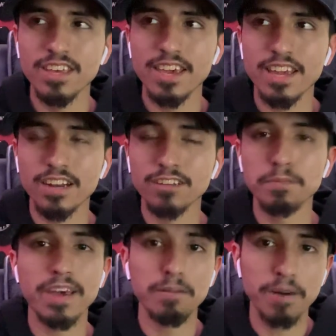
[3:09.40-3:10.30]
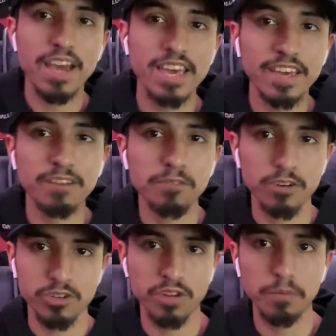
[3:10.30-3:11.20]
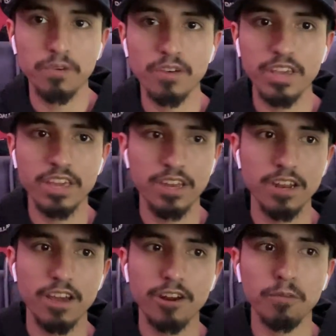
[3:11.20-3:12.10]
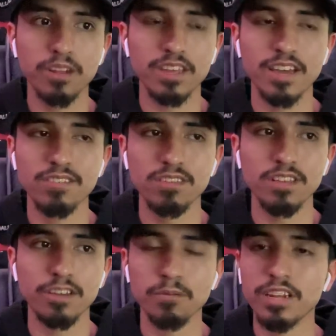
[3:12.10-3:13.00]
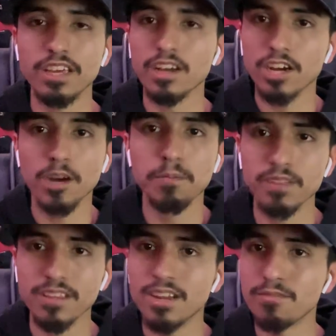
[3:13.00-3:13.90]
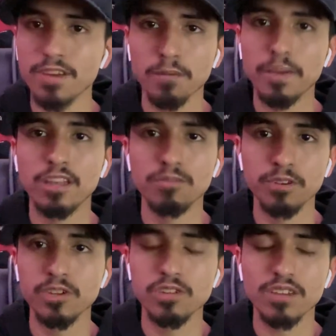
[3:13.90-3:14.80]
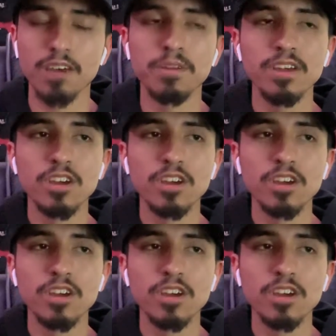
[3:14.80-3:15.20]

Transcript: And it looks bad on my end for a streamer, and I don't want that to like really uh, come and affect me in the future time,